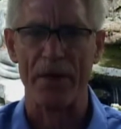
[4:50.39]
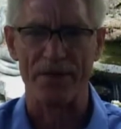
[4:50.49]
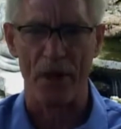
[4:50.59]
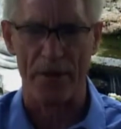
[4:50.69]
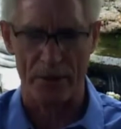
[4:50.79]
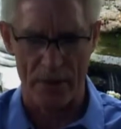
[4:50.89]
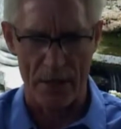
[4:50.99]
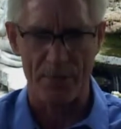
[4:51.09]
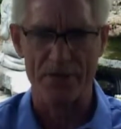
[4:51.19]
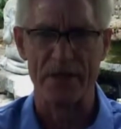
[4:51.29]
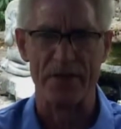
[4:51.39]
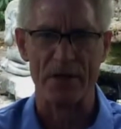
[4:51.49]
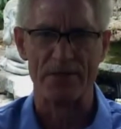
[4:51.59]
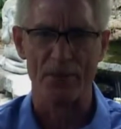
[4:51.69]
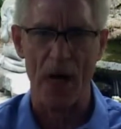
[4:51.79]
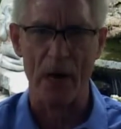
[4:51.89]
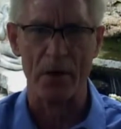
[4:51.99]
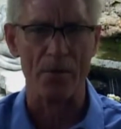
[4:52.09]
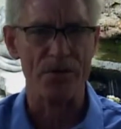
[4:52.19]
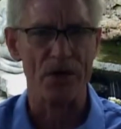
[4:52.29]
They thought it, they perceived this
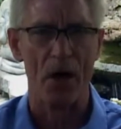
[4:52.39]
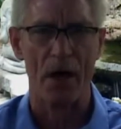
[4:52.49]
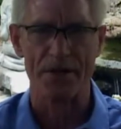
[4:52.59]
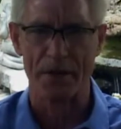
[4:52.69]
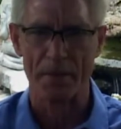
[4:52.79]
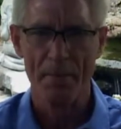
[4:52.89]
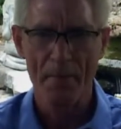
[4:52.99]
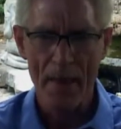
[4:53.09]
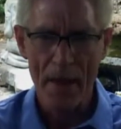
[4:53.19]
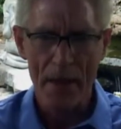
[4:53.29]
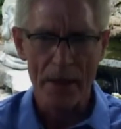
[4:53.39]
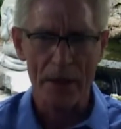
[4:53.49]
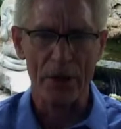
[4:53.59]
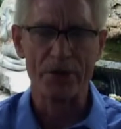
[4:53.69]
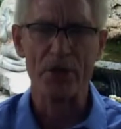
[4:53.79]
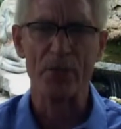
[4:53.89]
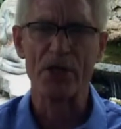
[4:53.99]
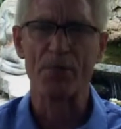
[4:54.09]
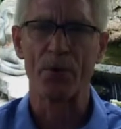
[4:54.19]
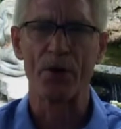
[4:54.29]
problem that was causing, you know, too
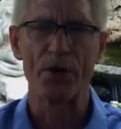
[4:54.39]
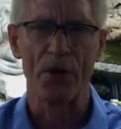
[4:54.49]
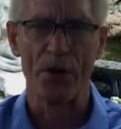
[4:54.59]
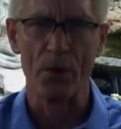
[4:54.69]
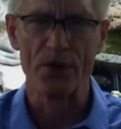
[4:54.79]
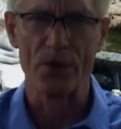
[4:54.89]
much burden on the